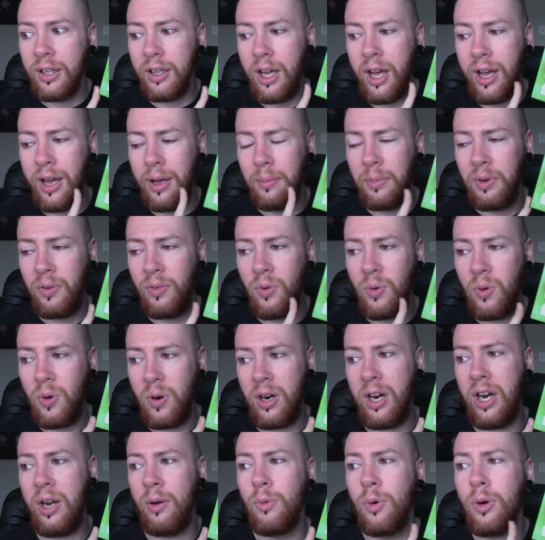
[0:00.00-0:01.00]

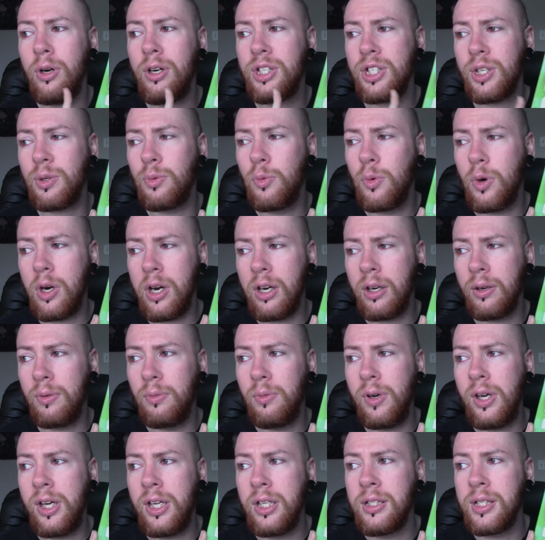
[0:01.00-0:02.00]
before. I wore it to work
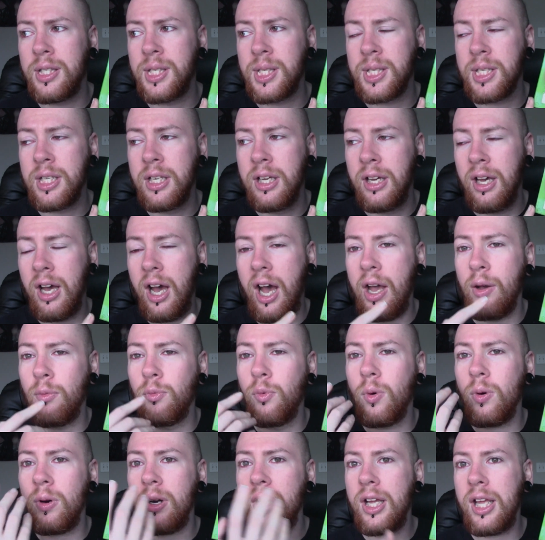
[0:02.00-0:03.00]
once. I
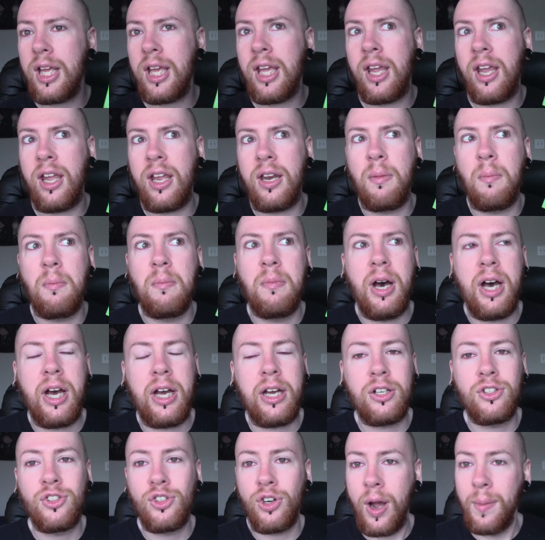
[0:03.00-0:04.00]
wore it in
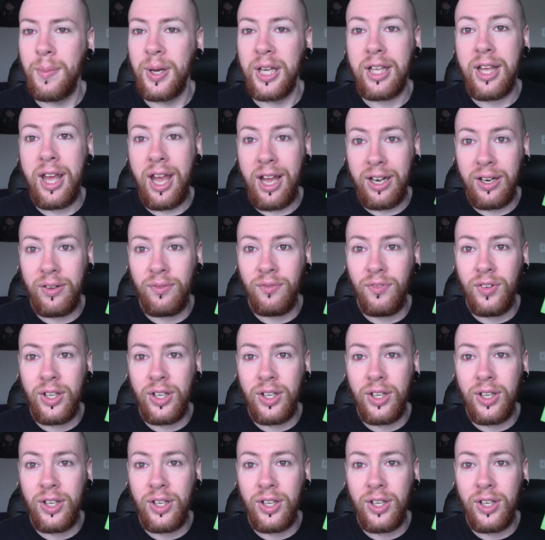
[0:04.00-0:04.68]
my Dramageddon